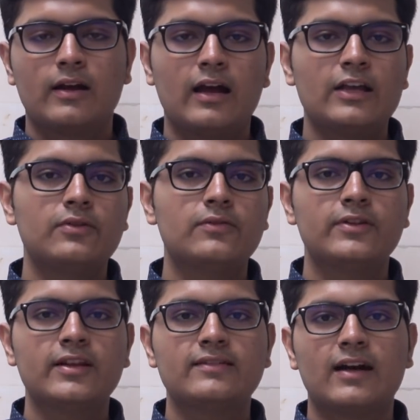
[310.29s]
Class 12
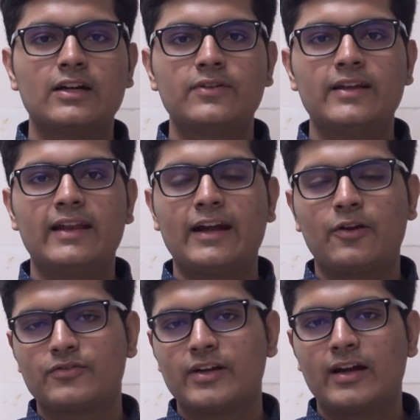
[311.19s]
physics starts with
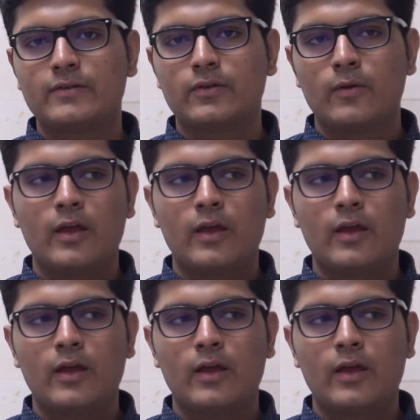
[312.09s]
electrostats.